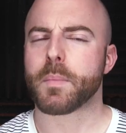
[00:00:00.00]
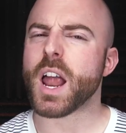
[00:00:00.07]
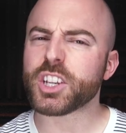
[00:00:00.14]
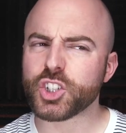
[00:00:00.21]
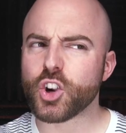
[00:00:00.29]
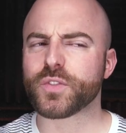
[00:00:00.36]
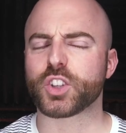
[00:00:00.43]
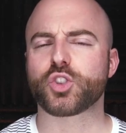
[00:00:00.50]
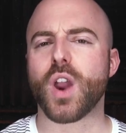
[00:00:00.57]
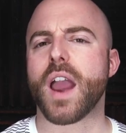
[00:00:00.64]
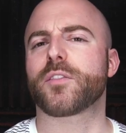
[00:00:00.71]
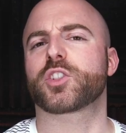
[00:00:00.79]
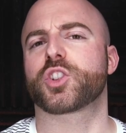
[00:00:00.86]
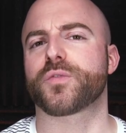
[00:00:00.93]
I'm not sure if the
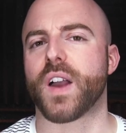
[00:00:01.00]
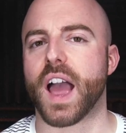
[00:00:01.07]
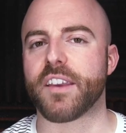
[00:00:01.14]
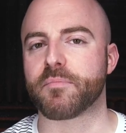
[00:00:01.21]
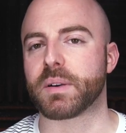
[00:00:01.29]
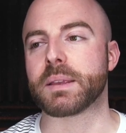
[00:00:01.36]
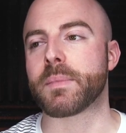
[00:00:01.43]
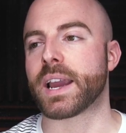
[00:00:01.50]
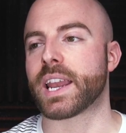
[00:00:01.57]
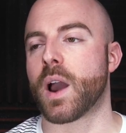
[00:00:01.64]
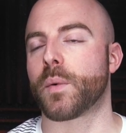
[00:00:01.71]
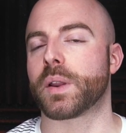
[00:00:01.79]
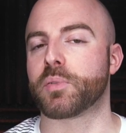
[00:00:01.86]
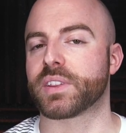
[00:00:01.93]
driver survived, but he might
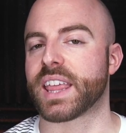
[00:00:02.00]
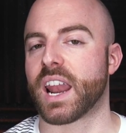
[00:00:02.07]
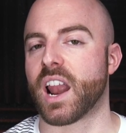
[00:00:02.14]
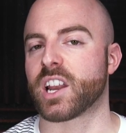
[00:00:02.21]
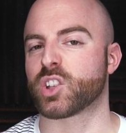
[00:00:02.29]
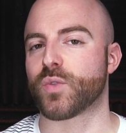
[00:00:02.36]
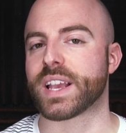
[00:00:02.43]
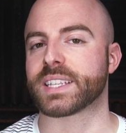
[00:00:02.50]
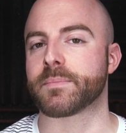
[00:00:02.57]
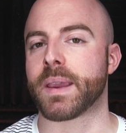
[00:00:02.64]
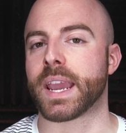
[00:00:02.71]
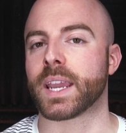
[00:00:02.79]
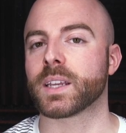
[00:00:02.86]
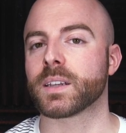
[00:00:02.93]
not want to put that on his
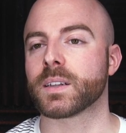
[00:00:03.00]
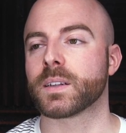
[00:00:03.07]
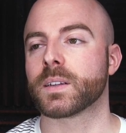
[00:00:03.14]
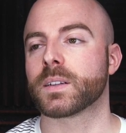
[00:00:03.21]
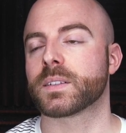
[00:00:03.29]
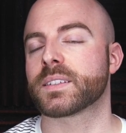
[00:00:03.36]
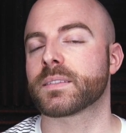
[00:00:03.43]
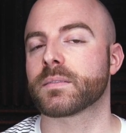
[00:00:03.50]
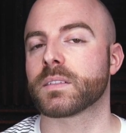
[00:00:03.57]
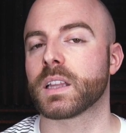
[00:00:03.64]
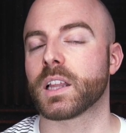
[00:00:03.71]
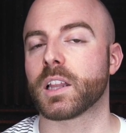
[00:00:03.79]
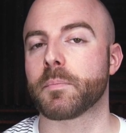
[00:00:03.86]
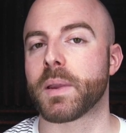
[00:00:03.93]
resume. It's a little